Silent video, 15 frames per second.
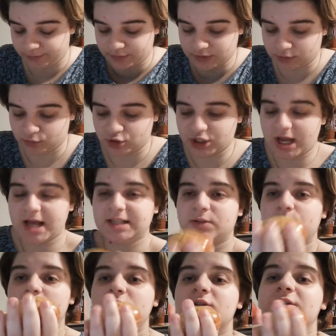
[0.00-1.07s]
So
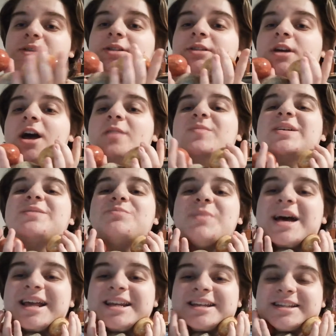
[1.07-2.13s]
Jaspers come in
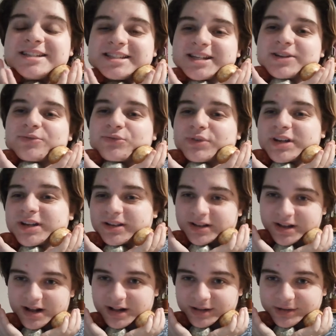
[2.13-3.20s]
many different
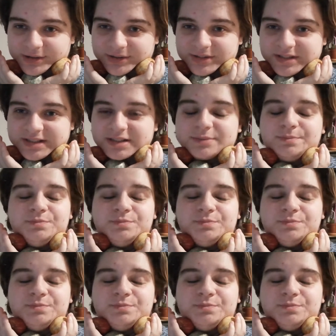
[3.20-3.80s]
colors.